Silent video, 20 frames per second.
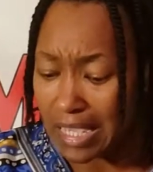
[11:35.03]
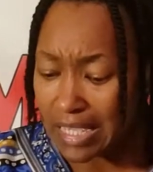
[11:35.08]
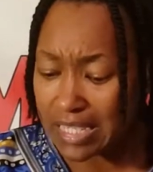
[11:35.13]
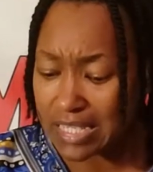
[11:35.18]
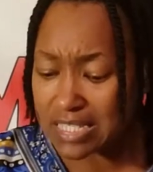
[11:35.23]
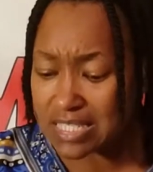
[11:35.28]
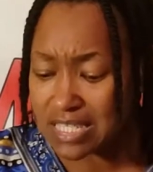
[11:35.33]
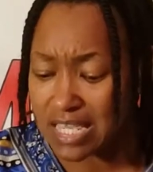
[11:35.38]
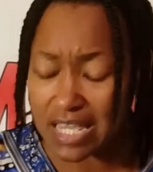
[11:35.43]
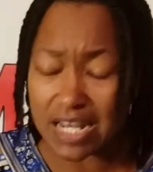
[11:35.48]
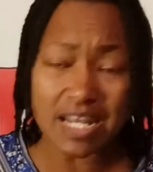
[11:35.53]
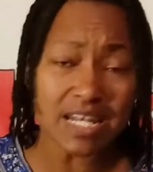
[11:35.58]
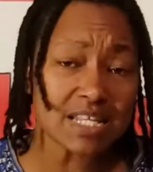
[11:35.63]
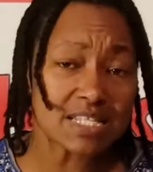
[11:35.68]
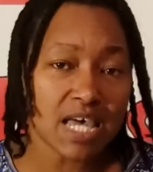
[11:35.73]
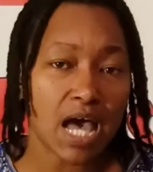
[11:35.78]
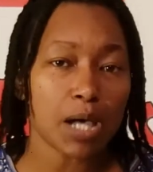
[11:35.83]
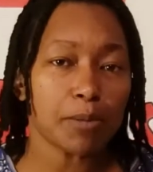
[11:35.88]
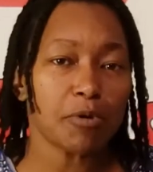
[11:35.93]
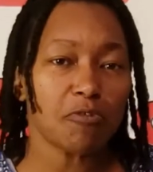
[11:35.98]
He said at
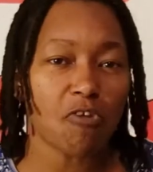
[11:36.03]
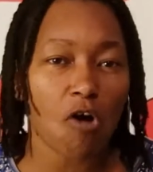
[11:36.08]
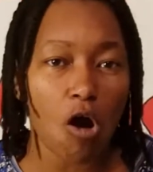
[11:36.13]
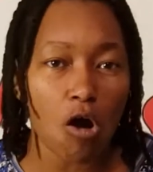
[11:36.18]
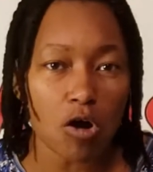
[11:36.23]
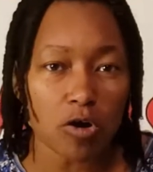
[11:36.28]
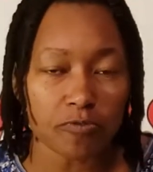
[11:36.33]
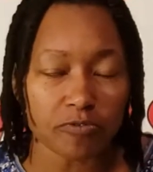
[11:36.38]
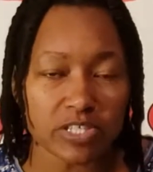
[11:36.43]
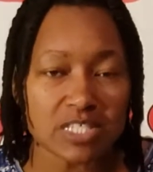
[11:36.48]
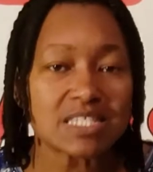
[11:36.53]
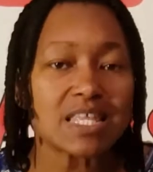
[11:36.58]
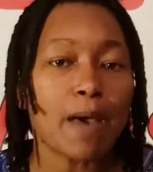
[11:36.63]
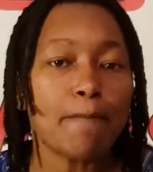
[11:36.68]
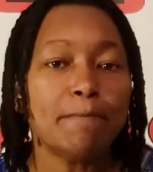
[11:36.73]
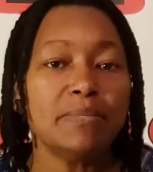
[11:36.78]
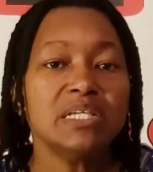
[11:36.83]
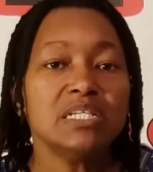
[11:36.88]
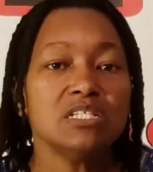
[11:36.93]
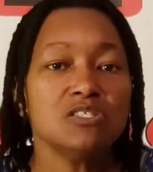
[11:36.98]
the time of harvest,
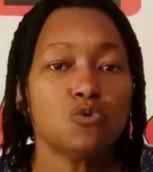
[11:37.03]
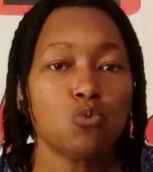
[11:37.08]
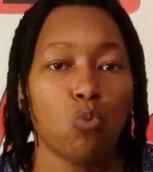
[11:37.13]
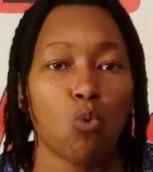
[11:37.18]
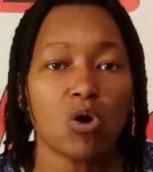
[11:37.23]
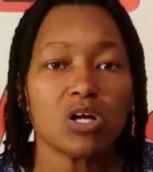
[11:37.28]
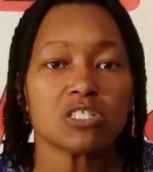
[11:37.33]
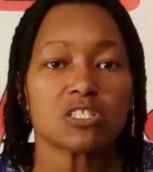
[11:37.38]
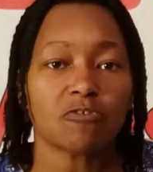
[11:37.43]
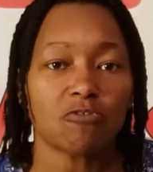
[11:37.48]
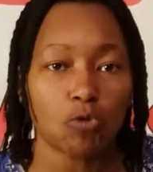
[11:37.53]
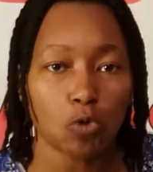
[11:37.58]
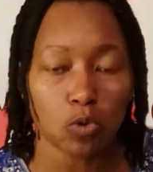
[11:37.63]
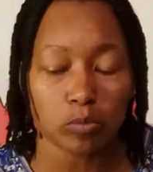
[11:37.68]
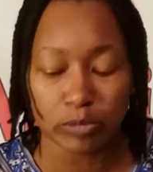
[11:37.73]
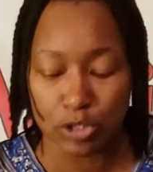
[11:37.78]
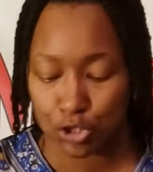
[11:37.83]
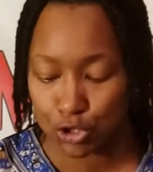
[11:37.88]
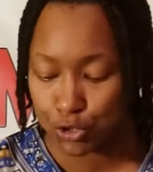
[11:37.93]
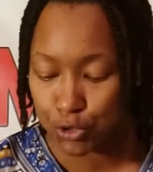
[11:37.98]
that means once
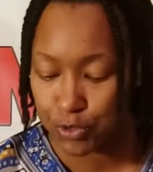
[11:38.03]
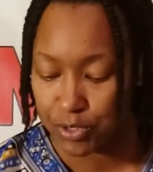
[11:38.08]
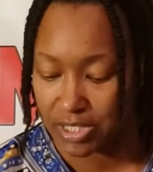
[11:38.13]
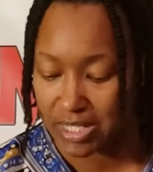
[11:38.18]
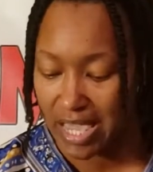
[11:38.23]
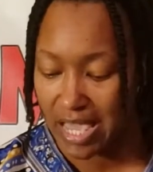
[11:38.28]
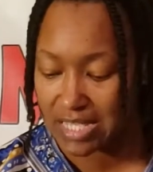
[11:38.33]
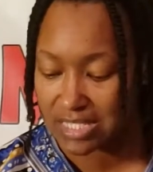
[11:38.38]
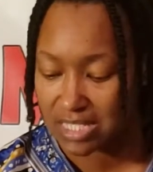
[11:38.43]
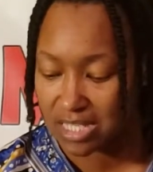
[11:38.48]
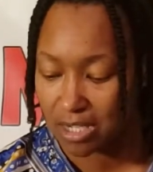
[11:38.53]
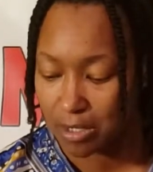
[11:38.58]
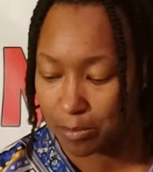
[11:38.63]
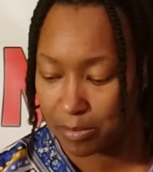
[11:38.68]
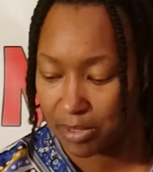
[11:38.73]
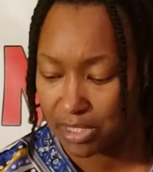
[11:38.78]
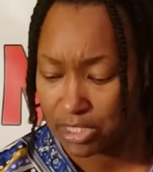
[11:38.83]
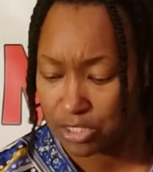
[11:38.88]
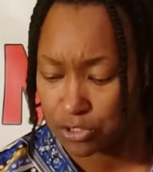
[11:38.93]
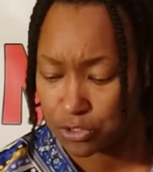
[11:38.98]
full maturity has
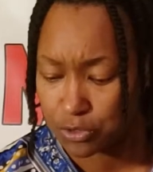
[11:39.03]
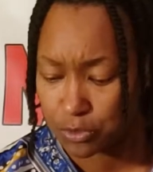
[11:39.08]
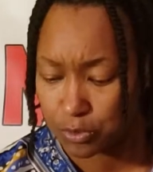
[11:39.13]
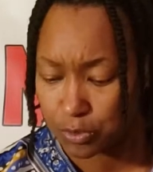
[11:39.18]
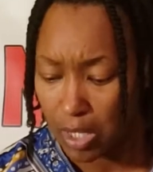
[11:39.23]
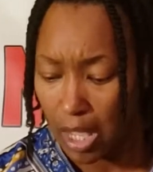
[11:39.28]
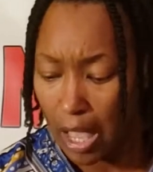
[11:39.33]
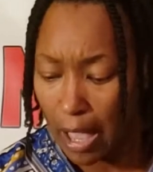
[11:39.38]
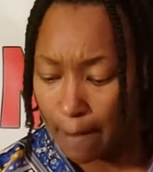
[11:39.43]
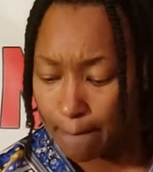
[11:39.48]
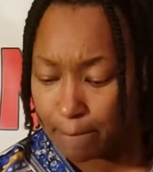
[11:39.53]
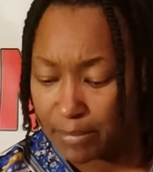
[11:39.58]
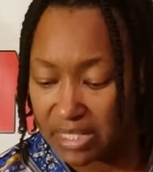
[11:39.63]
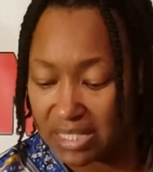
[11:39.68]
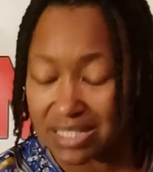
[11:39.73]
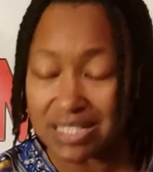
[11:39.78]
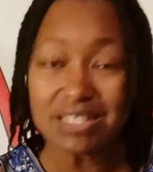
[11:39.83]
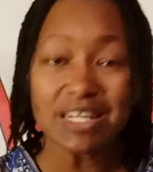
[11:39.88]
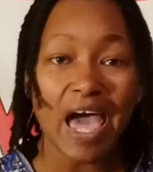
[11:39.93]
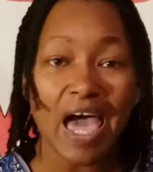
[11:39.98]
come into,
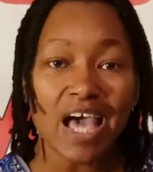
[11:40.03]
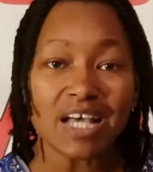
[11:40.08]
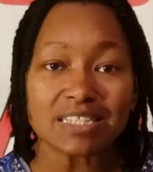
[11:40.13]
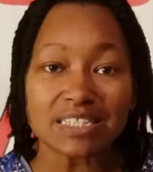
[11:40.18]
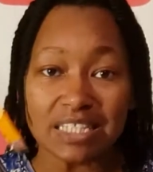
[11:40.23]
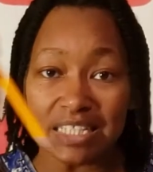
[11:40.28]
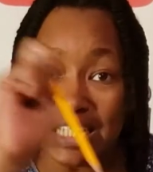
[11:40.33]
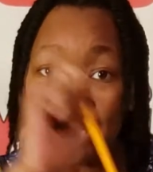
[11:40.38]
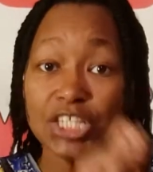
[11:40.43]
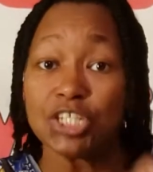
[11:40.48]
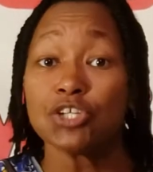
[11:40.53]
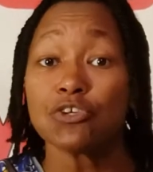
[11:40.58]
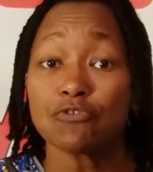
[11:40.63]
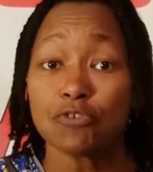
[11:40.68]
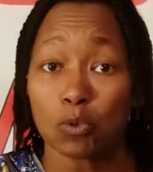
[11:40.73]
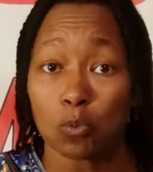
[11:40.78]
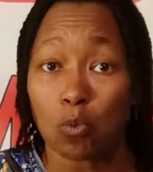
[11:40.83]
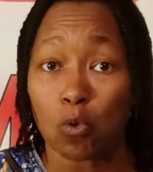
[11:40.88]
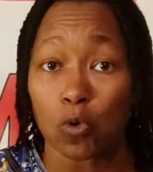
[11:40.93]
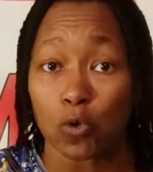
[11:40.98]
meaning at the end of
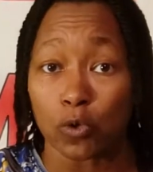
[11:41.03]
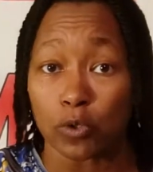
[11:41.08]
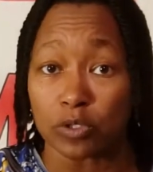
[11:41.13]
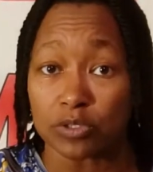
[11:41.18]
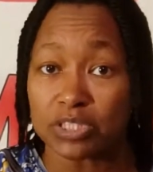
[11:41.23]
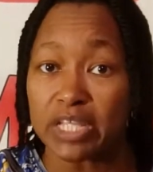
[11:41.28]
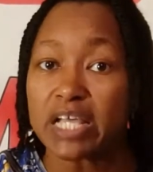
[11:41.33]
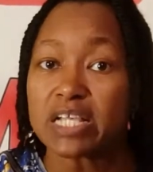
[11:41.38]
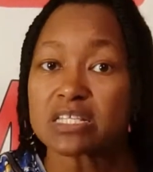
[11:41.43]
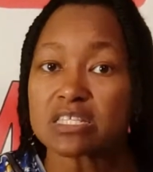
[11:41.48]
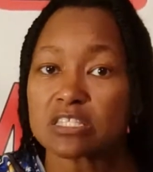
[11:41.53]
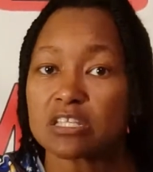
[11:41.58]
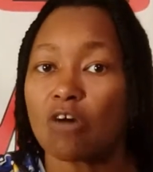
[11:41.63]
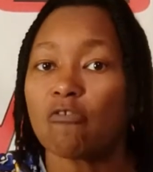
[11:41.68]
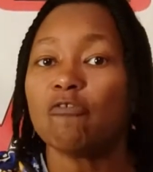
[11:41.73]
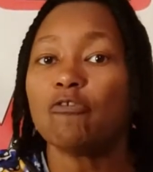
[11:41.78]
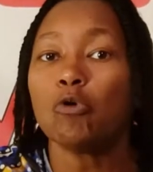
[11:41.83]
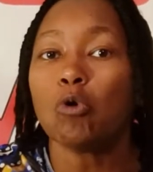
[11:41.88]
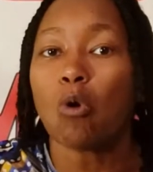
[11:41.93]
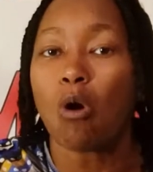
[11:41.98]
the world, that's the
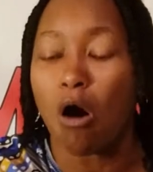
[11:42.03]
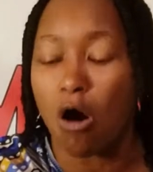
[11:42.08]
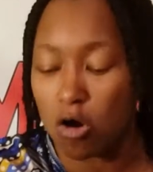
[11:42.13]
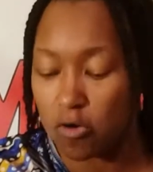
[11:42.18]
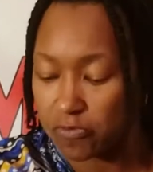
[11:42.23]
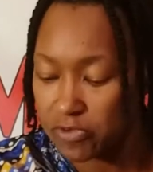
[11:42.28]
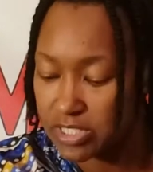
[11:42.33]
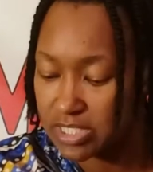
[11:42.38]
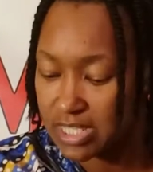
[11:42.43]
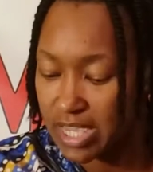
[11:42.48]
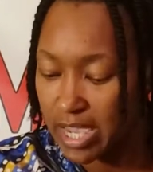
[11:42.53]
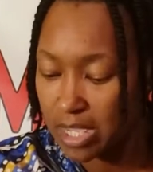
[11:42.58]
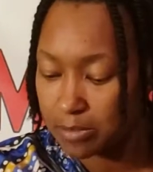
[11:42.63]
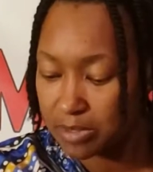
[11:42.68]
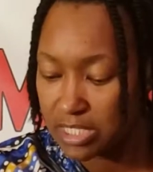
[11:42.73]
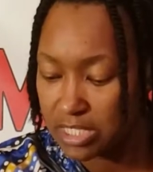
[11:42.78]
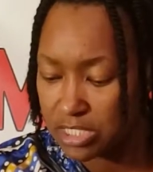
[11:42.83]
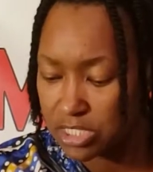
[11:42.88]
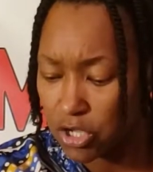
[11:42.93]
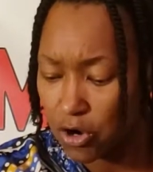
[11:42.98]
full harvest time
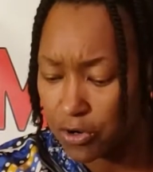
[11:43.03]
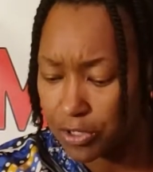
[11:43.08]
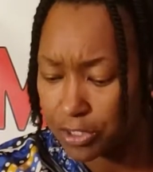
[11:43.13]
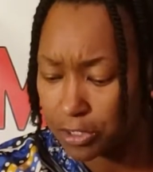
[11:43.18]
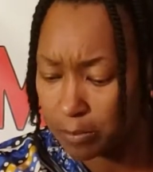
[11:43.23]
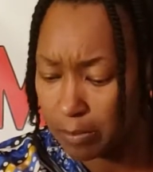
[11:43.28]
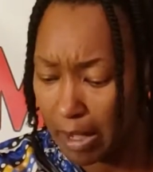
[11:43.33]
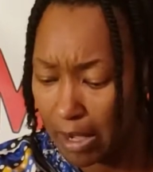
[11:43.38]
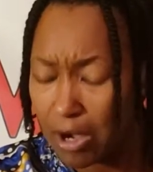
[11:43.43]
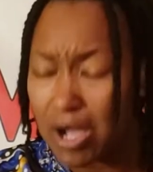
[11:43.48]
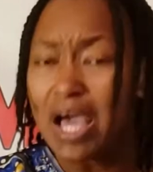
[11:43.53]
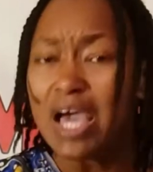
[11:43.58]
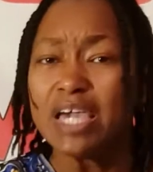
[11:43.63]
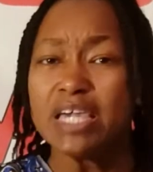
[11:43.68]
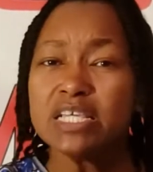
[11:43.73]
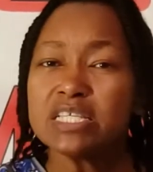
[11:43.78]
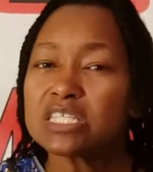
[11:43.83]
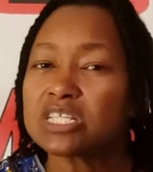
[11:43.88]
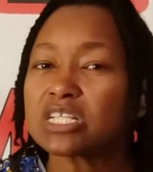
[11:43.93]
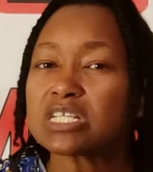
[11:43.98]
he's talking about.
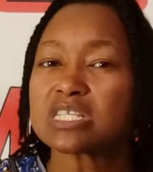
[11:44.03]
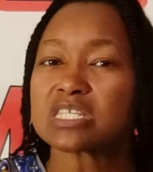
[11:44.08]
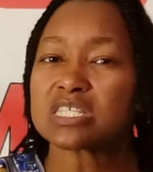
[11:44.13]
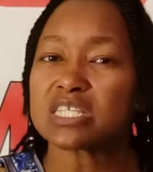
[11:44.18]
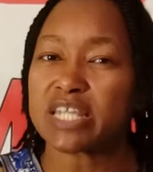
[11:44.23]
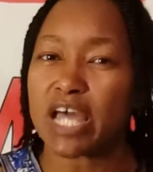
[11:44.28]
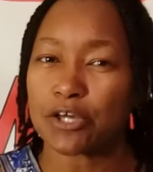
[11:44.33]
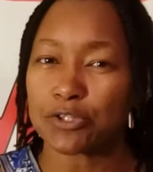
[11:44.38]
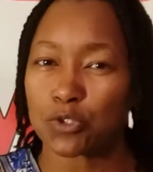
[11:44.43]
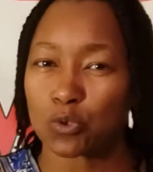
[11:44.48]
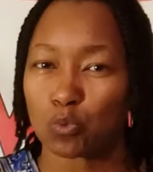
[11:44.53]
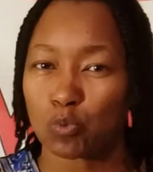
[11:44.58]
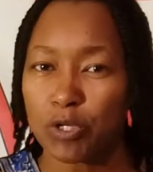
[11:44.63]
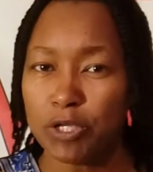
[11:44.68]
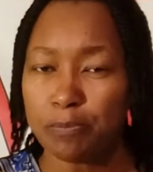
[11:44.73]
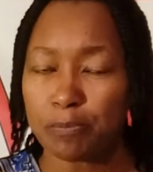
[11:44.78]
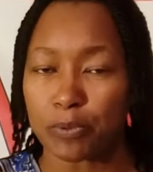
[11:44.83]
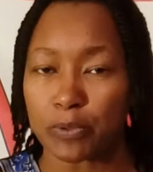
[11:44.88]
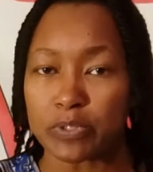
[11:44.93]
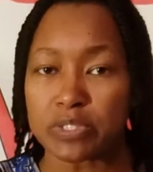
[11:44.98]
He's going to send out the
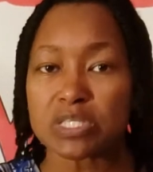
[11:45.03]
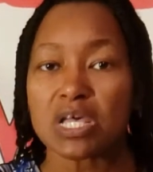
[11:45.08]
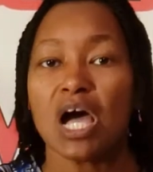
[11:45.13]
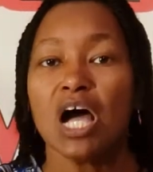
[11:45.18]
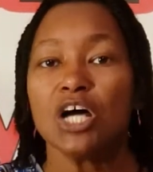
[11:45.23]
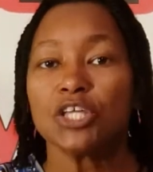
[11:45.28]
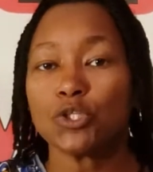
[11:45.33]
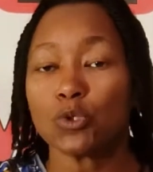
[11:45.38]
reapers.